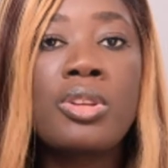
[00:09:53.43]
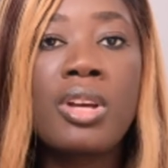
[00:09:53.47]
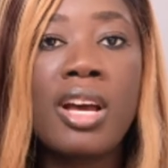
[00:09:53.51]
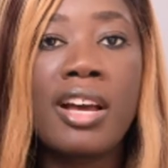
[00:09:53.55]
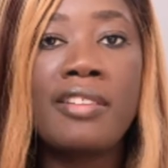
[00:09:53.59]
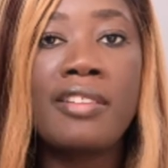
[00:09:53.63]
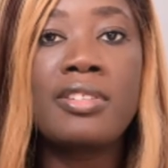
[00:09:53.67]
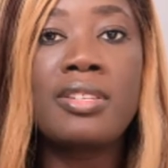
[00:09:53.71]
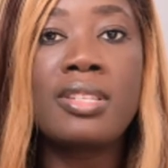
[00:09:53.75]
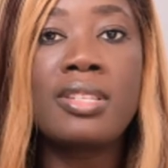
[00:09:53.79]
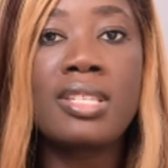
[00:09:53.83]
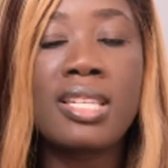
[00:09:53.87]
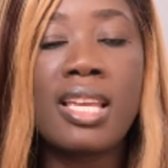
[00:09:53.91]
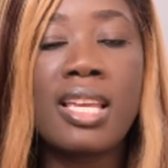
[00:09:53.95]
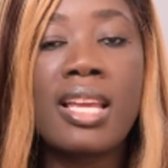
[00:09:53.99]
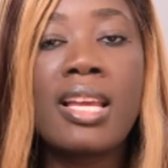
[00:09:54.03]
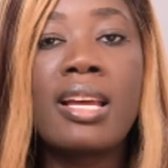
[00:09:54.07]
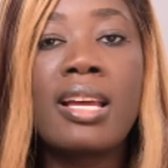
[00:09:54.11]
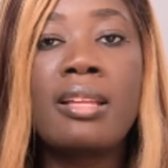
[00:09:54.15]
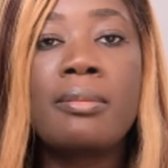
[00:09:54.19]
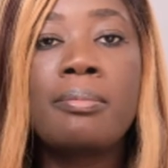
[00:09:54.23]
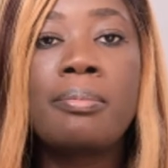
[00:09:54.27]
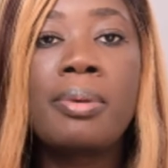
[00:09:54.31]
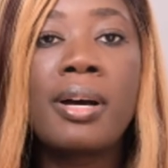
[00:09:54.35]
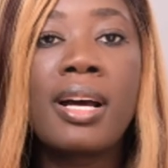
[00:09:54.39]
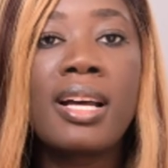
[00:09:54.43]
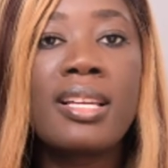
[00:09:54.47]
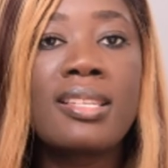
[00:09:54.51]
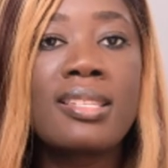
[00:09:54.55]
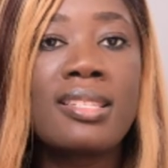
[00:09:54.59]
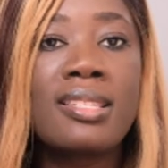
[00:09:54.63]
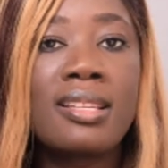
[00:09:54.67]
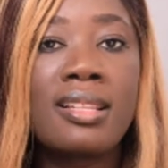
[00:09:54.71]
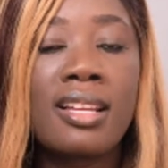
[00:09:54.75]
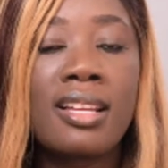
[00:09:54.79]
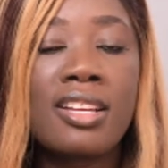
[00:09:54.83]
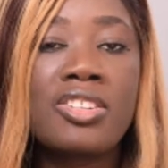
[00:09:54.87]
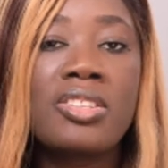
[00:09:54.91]
have to take and pass
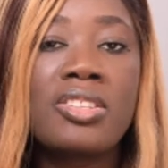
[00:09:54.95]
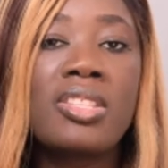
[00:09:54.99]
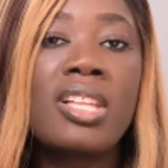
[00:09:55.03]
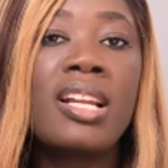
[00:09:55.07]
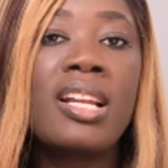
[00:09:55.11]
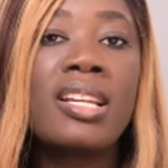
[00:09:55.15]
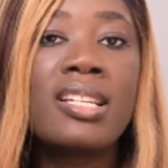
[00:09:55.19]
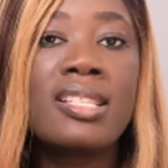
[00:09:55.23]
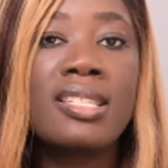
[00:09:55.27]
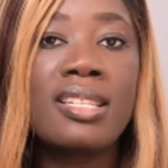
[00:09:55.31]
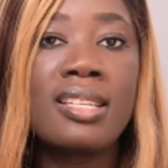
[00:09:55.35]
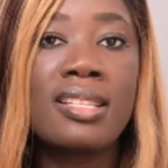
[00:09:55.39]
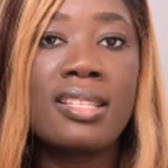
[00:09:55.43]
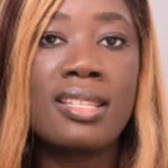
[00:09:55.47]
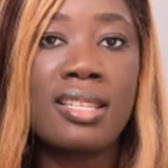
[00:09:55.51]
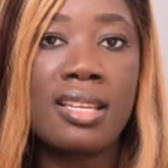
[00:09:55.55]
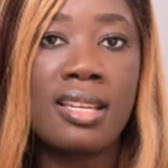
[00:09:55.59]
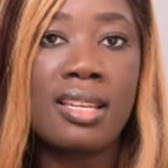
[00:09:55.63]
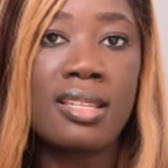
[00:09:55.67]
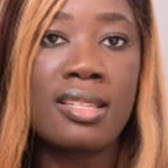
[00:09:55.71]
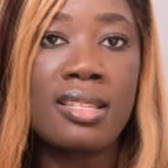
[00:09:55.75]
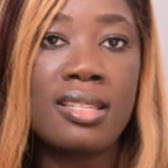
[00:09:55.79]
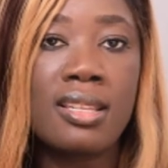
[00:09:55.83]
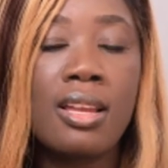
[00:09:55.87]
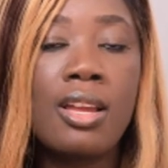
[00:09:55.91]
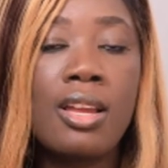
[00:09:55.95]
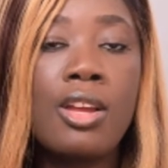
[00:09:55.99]
the nationality test,